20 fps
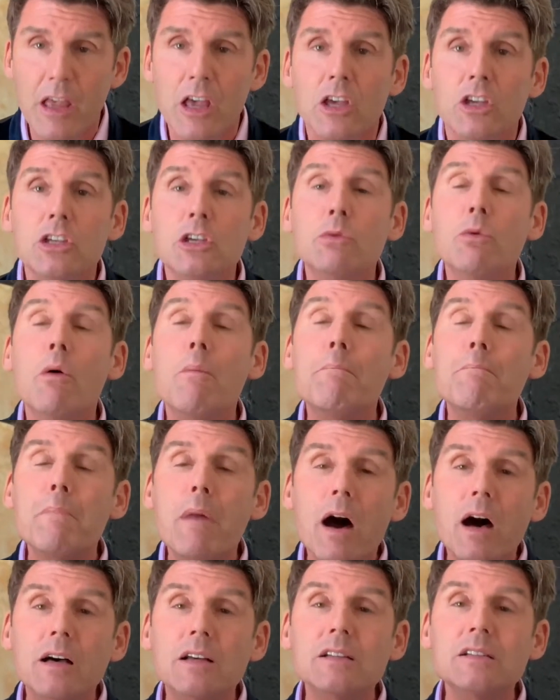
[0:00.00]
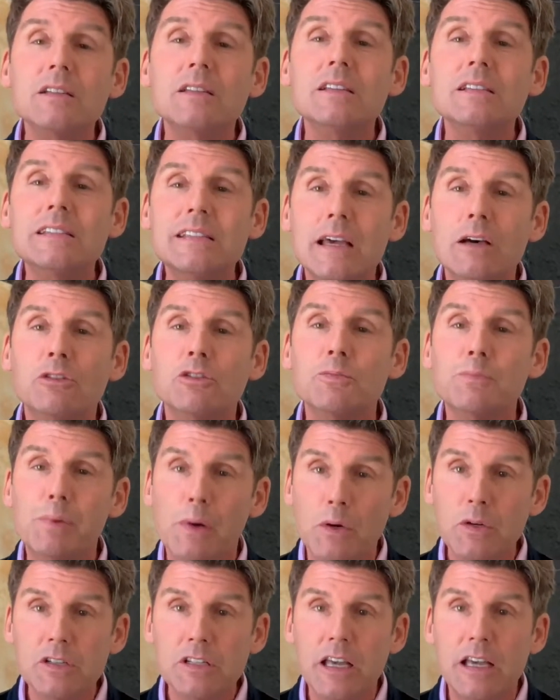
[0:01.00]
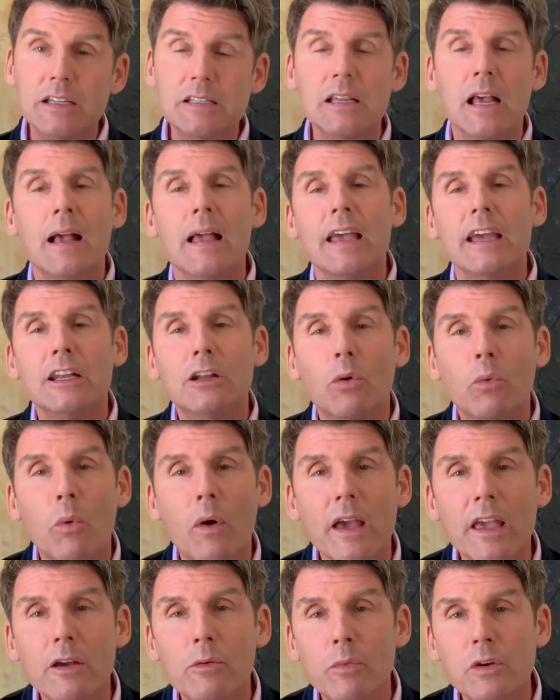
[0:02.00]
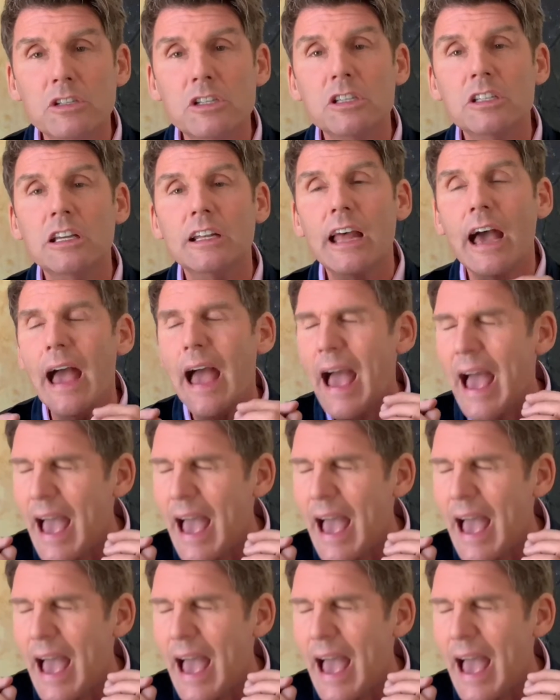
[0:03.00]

You will master the sales process in a way in which is going to